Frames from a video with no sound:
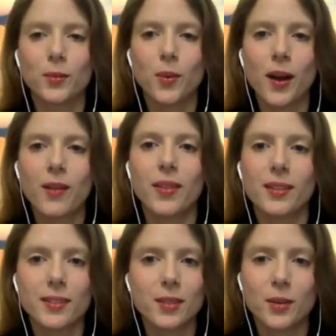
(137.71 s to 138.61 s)
Wow,
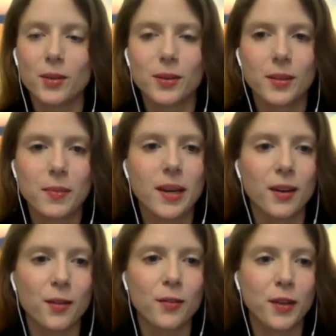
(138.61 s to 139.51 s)
that's so committed
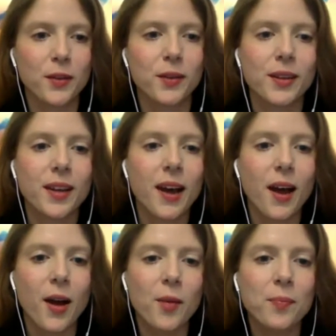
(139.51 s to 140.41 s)
of you.
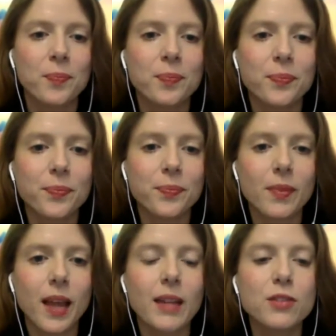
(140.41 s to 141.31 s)
Um,
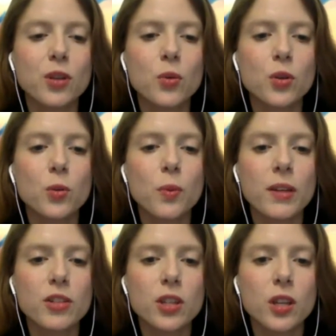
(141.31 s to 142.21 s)
and so you
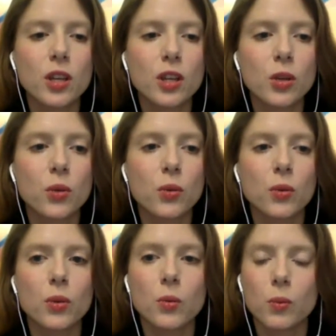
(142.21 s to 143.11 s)
mentioned that you
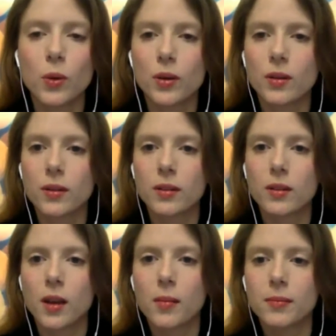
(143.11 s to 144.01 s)
were
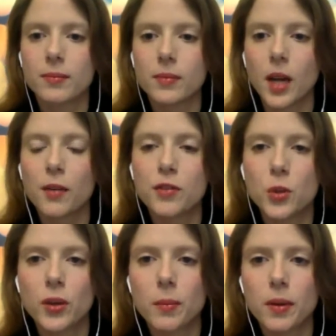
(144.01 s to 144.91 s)
um, kind of
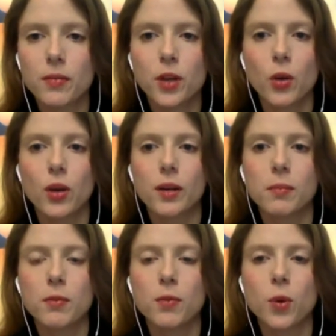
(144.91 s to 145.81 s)
doing a bit of coding
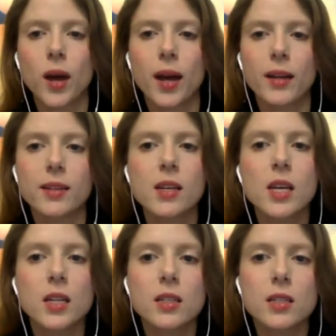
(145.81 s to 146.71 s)
beforehand.
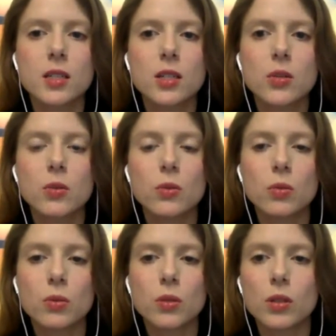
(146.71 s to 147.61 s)
Did
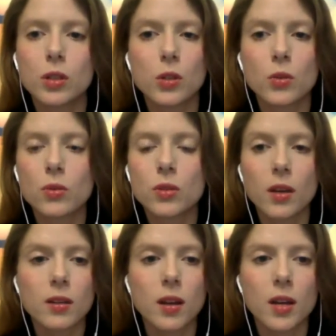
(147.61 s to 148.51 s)
you use
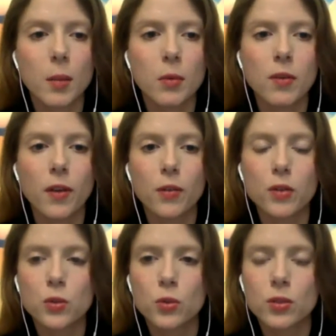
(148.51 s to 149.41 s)
a, a number of other
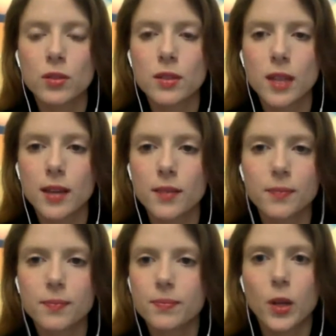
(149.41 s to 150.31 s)
resources like
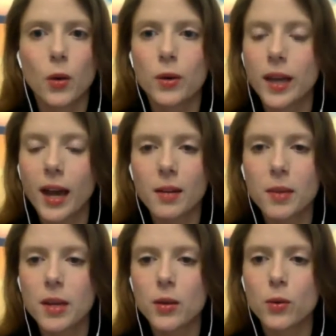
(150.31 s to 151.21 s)

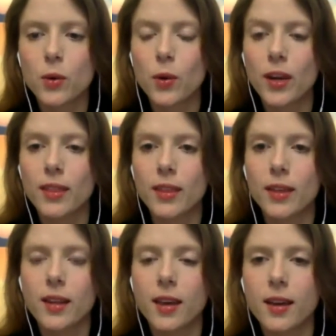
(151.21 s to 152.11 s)
Codecademy or, or anything
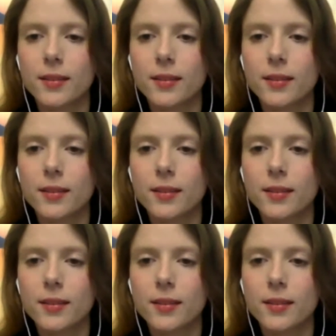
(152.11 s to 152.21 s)
like that?